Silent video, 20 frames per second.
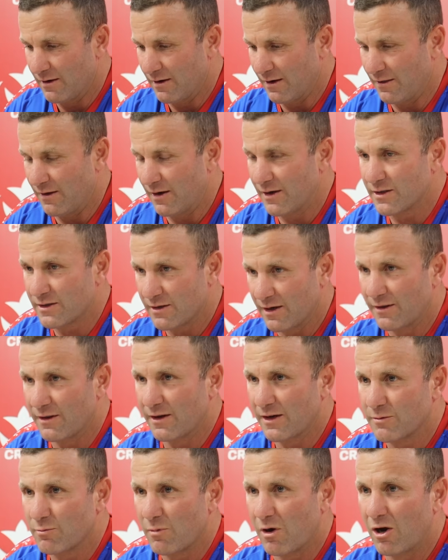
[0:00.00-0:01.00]

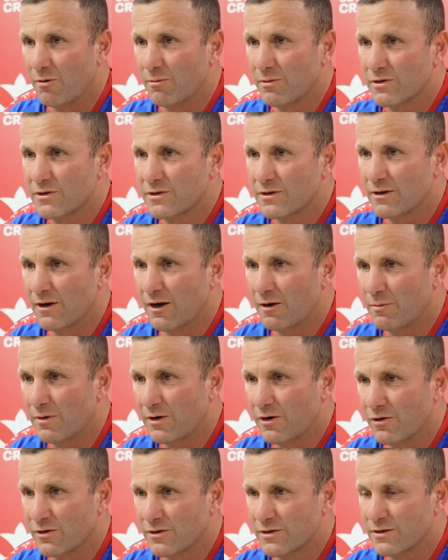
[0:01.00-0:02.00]
moments,
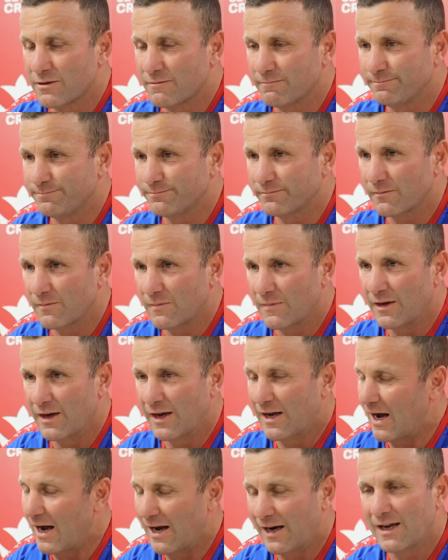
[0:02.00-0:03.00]
because
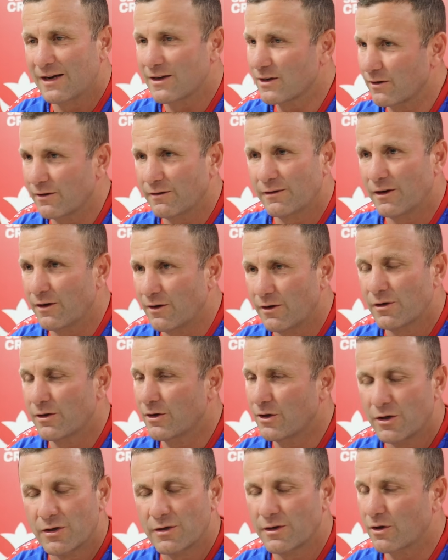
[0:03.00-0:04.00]
you can't get a
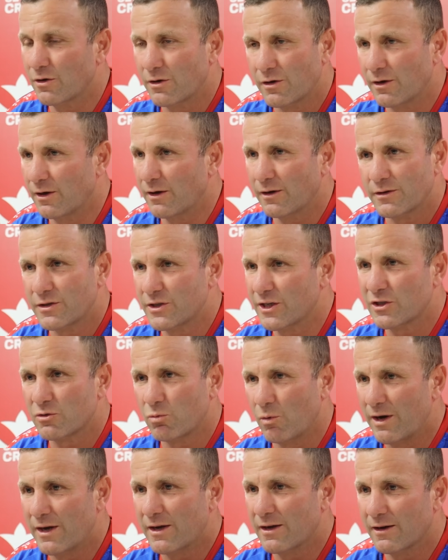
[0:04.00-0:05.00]

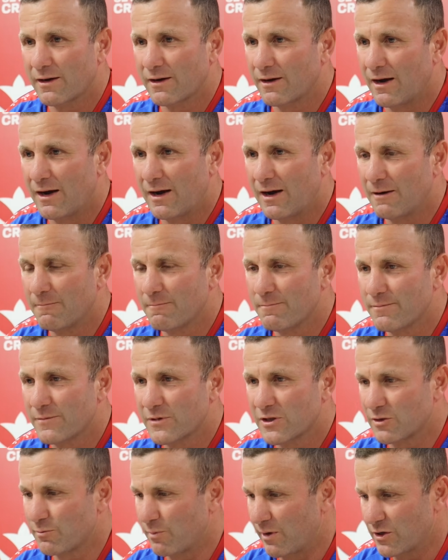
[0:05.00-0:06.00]
6-week
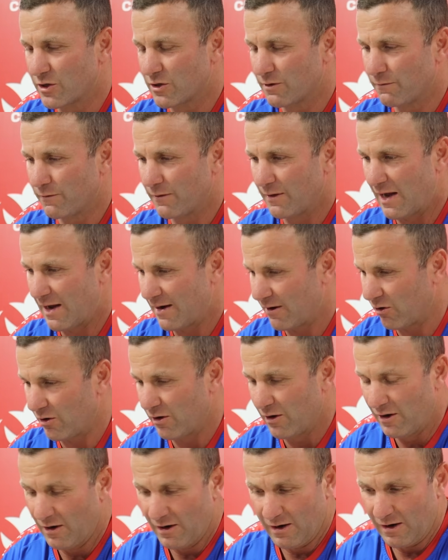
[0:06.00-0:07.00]
suspension for that.
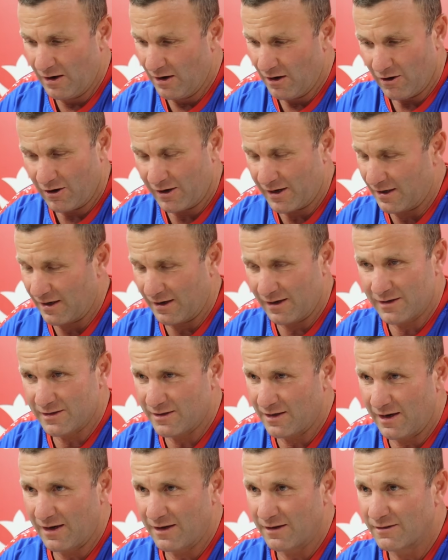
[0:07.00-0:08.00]
And I can
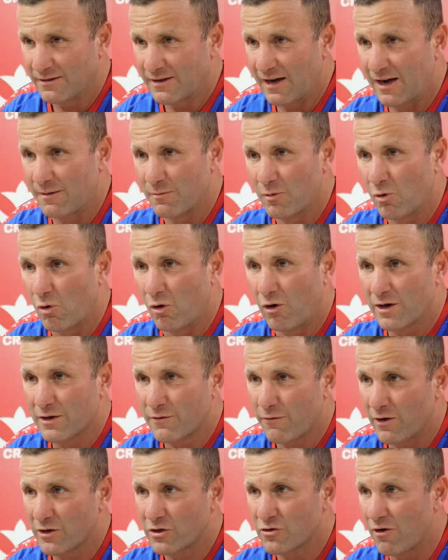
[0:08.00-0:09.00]
understand Danny
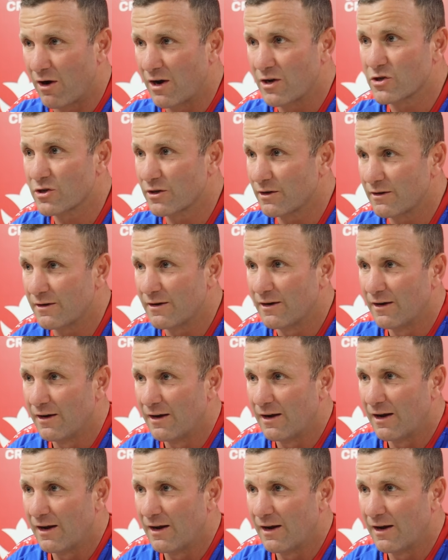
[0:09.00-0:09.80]
Maguire's frustration